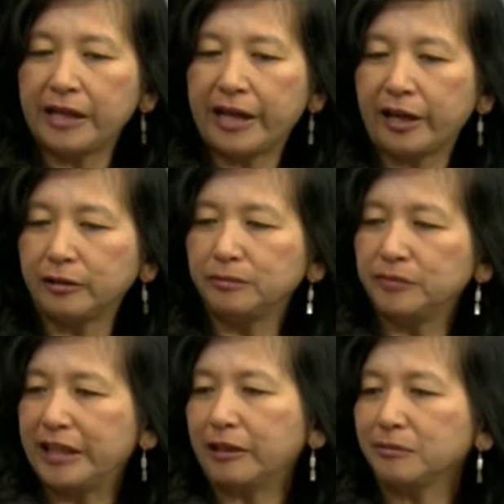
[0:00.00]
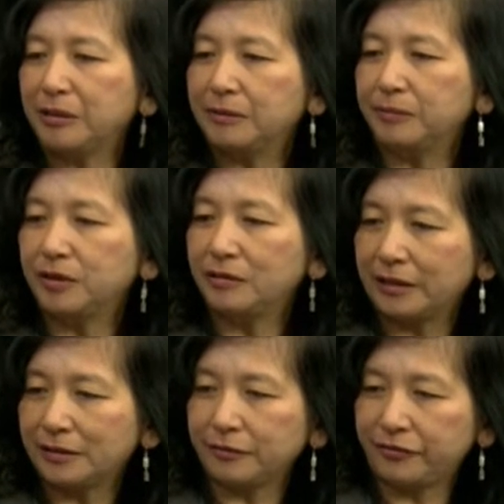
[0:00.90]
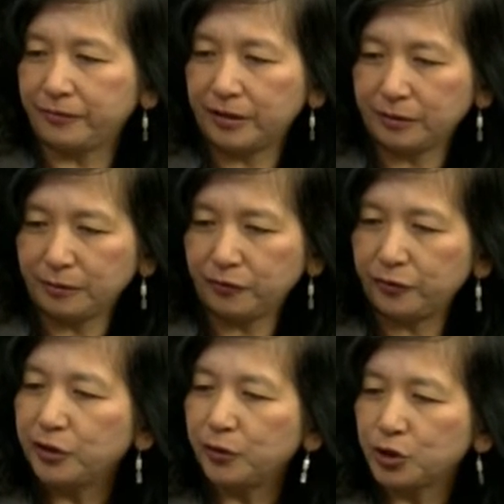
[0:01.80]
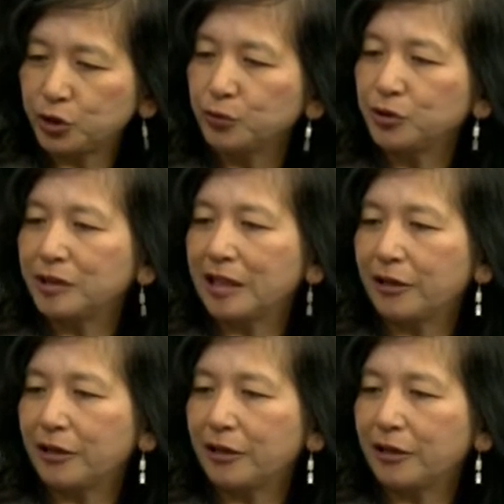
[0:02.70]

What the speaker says: help young people for your children?